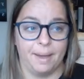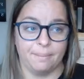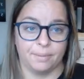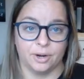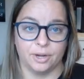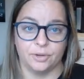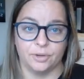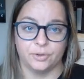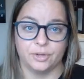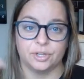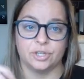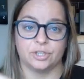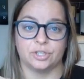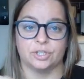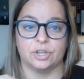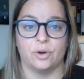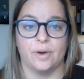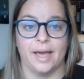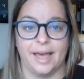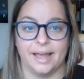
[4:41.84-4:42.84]
a member, you can
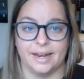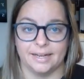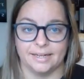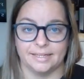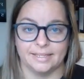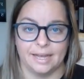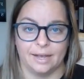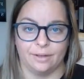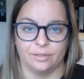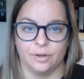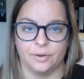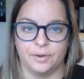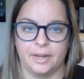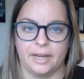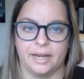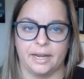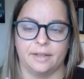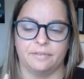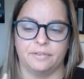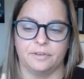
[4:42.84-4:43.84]
just go ahead and download
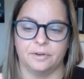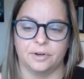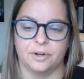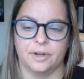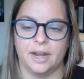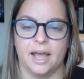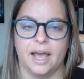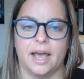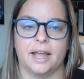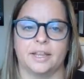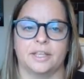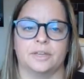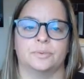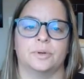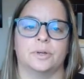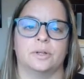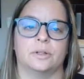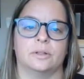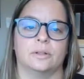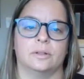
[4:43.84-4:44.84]
it. If you're not, you
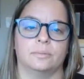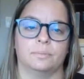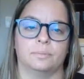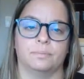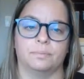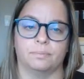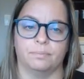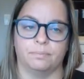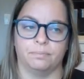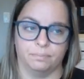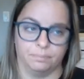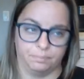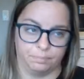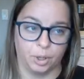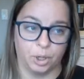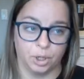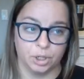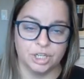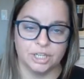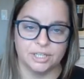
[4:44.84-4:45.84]
will
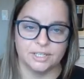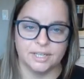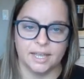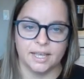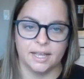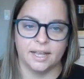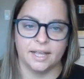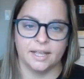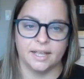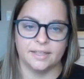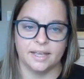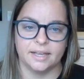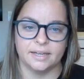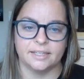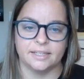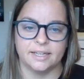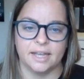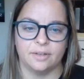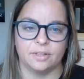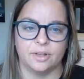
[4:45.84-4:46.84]
purchase it and
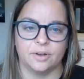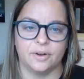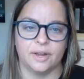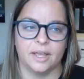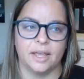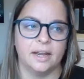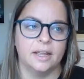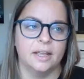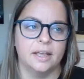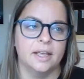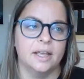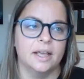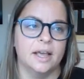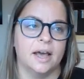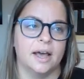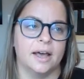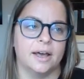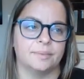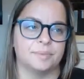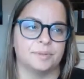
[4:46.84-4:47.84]
then download it.
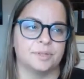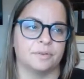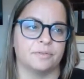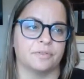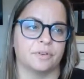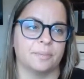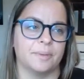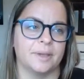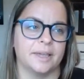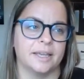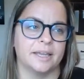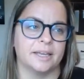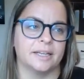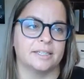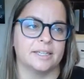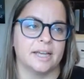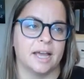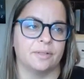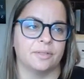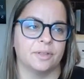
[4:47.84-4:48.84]
So for me,
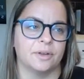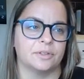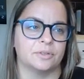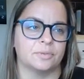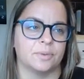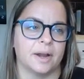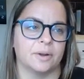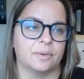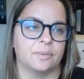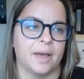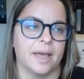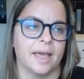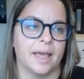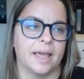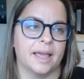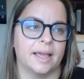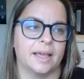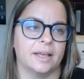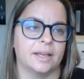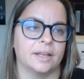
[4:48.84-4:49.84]
it downloads right
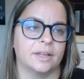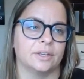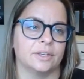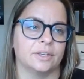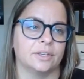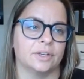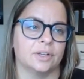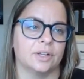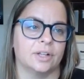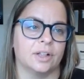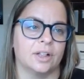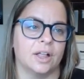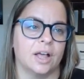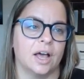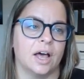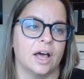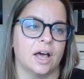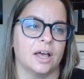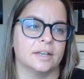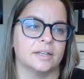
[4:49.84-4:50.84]
away.
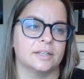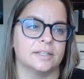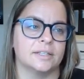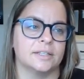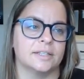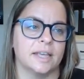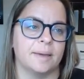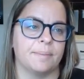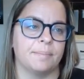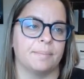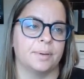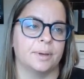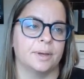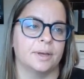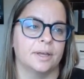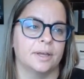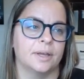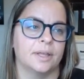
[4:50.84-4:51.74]
You'll unzip